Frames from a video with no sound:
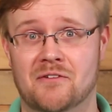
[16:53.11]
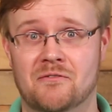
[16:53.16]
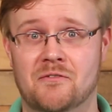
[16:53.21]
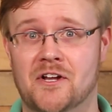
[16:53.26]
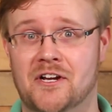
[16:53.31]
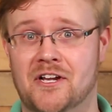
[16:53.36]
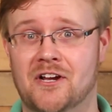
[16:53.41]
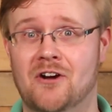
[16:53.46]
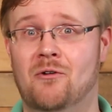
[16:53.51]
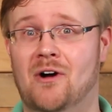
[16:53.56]

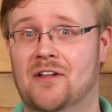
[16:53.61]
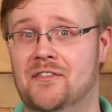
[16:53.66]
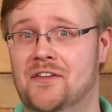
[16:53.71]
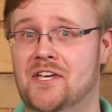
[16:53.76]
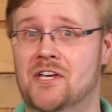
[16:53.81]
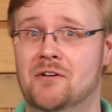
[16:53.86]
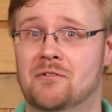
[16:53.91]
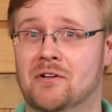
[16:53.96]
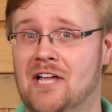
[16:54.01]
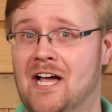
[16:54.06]
video on the
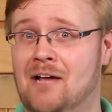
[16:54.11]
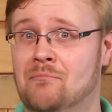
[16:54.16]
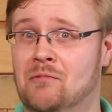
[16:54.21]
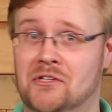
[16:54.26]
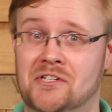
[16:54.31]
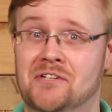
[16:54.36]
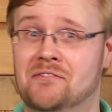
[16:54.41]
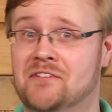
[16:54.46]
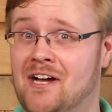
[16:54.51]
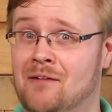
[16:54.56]
evil eye
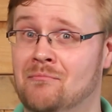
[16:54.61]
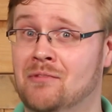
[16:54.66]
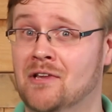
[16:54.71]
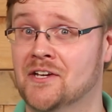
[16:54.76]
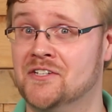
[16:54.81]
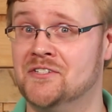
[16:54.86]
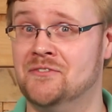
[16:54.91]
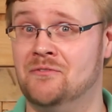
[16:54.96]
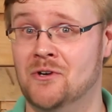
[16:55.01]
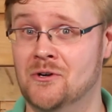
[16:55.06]
belief
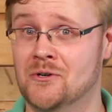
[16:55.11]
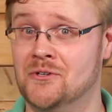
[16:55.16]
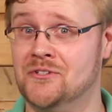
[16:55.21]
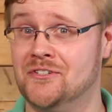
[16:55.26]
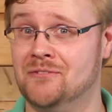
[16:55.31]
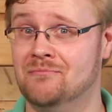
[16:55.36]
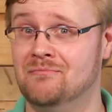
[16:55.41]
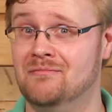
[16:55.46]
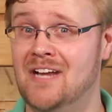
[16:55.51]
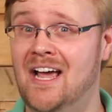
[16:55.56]
complex first,